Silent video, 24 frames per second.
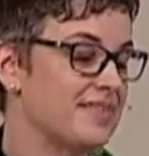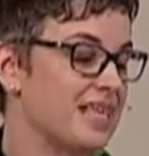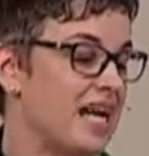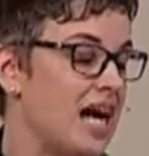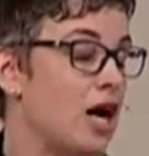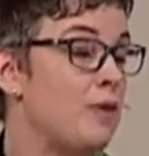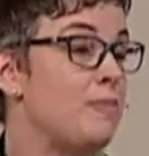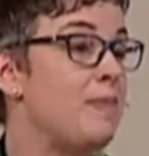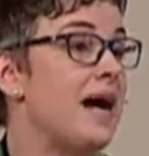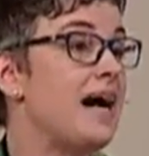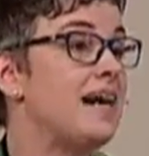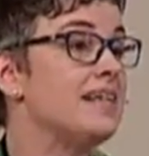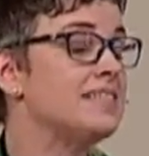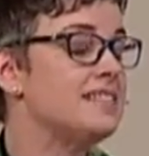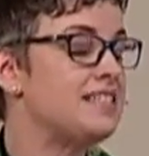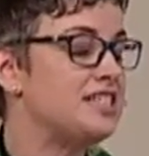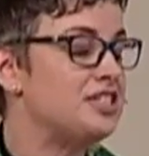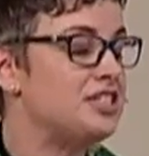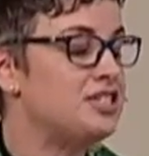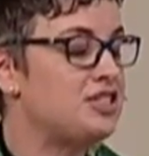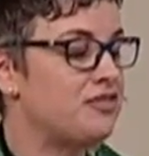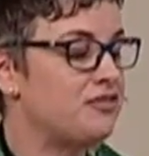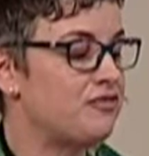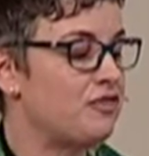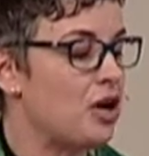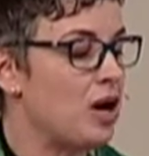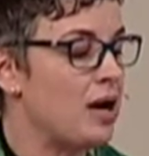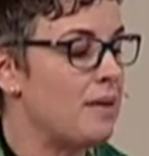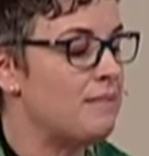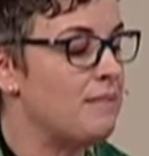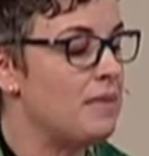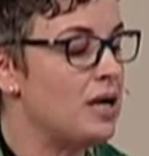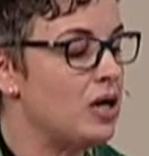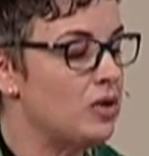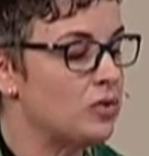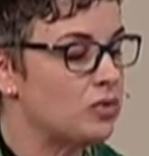Our passage
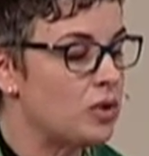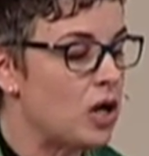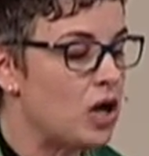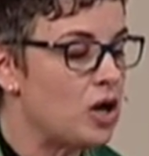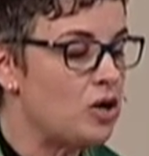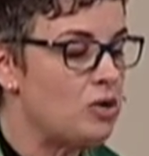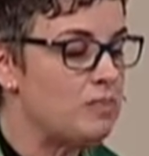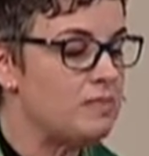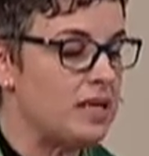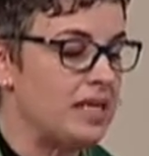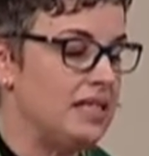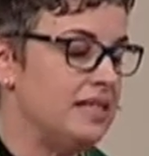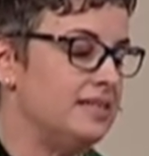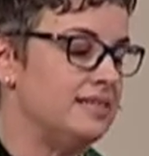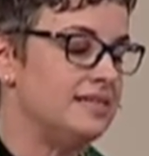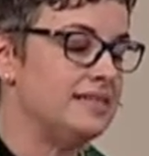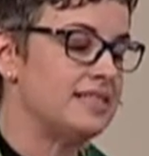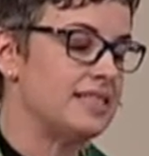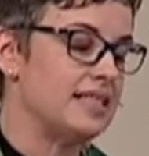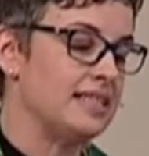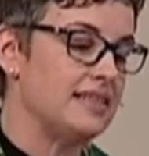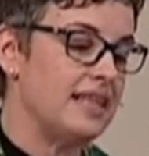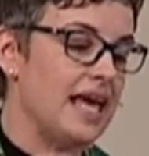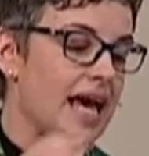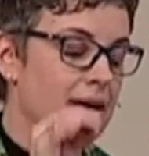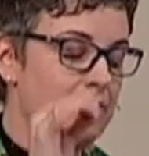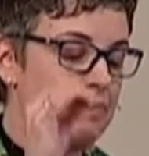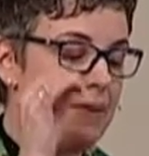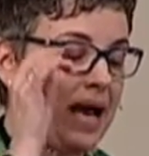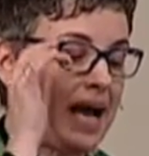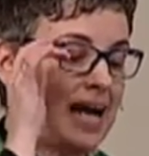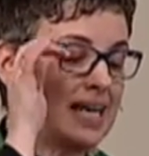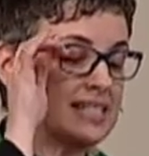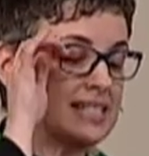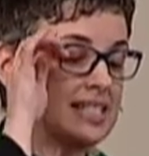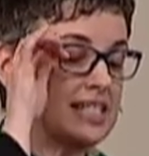from Romans, in that
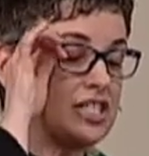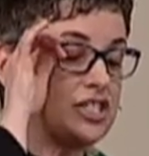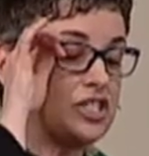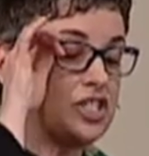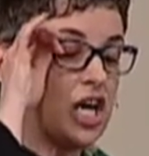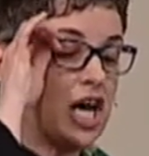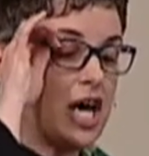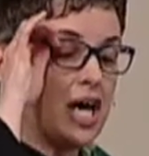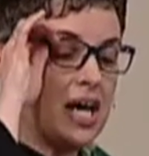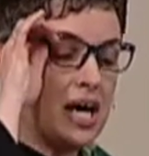passage,